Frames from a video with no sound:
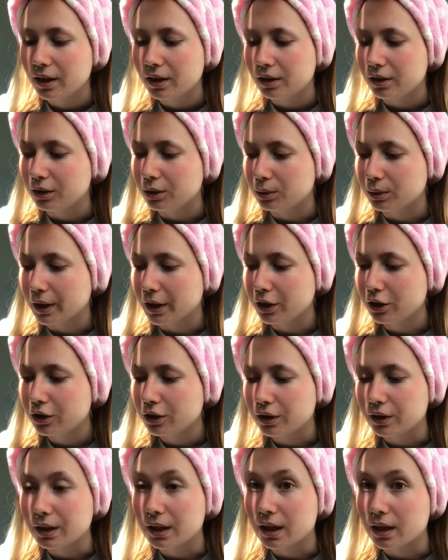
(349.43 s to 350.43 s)
You like
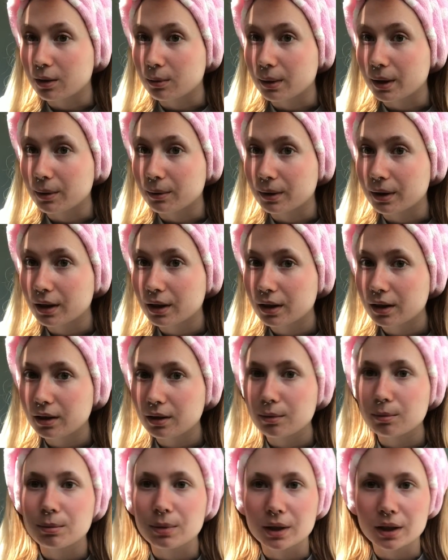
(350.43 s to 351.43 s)
could get away with it,
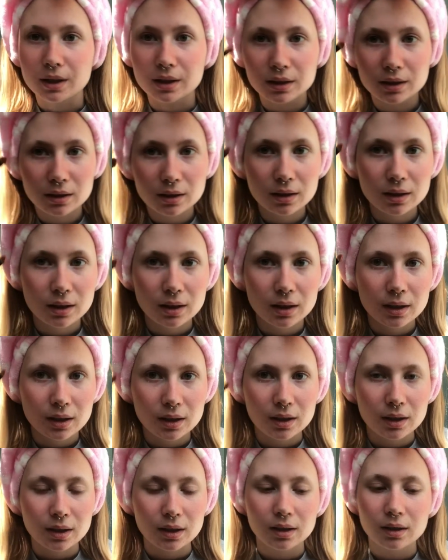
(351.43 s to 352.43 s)
but
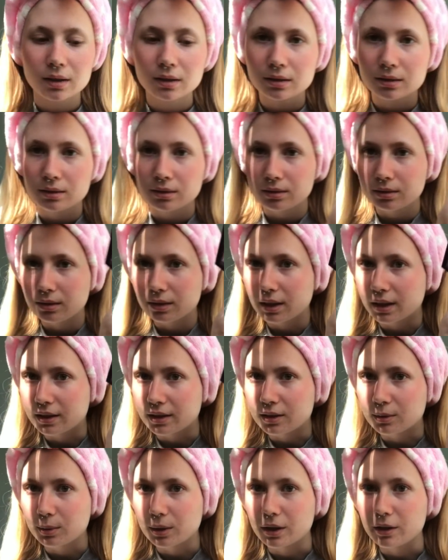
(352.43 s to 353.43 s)
this
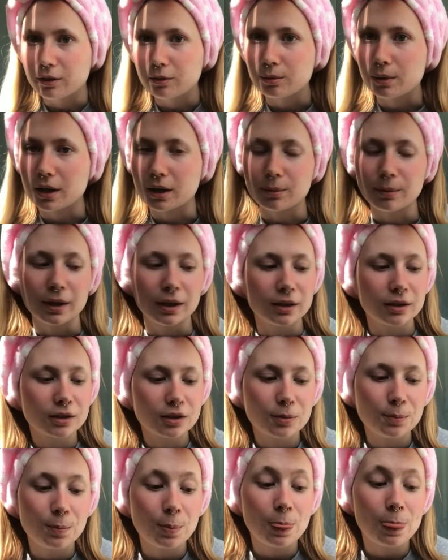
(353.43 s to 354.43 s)
is what I recommend.
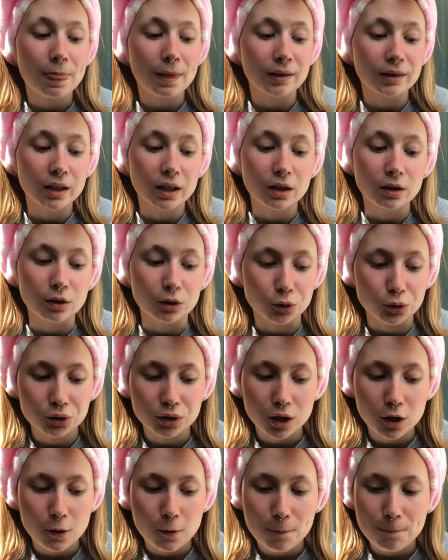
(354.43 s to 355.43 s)
And then
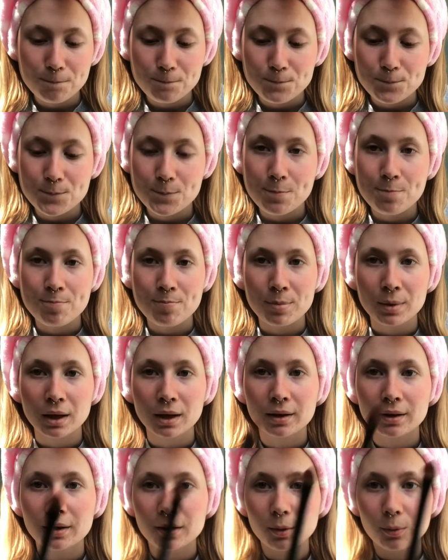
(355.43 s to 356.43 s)
also
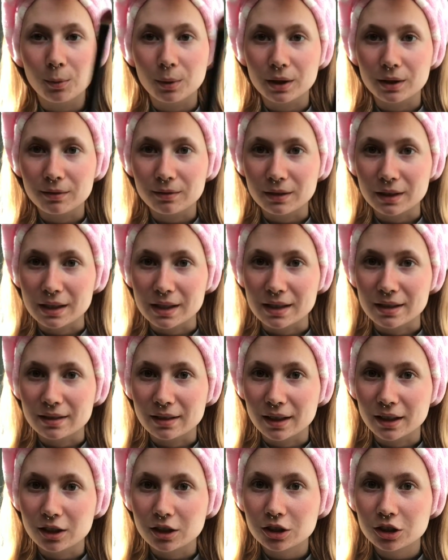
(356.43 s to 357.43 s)
one of these
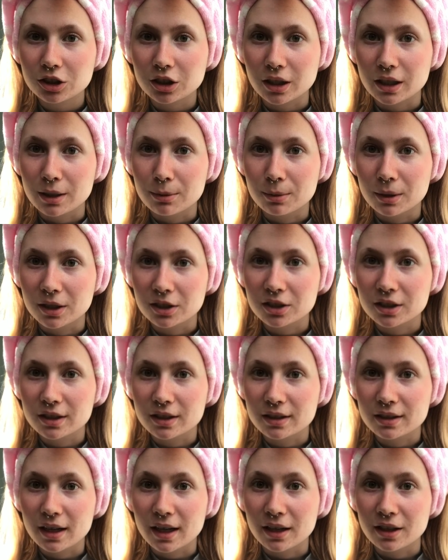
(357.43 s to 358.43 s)
like shitty
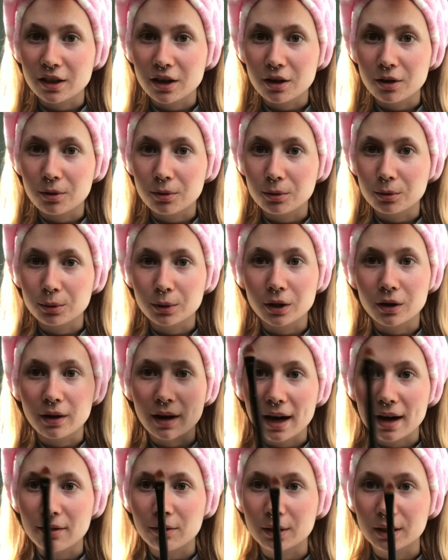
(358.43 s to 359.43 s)
brushes. I know y'all
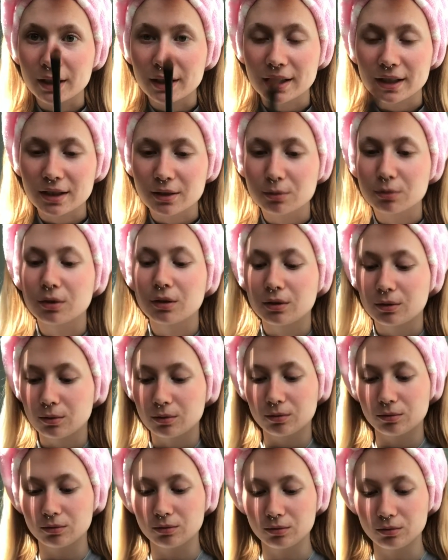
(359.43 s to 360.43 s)
have one of these
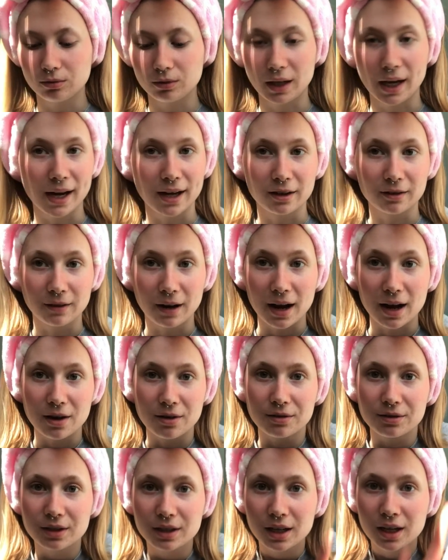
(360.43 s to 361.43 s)
laying
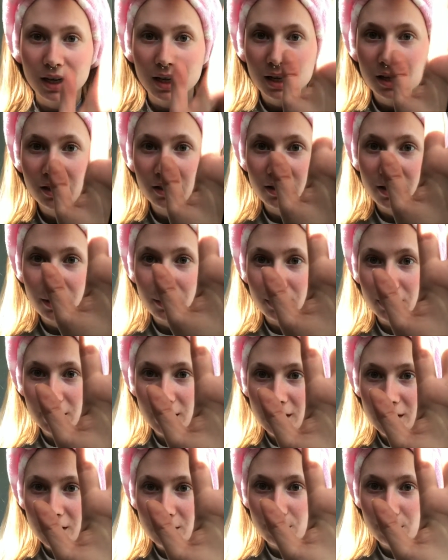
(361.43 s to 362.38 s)
around, just like one of these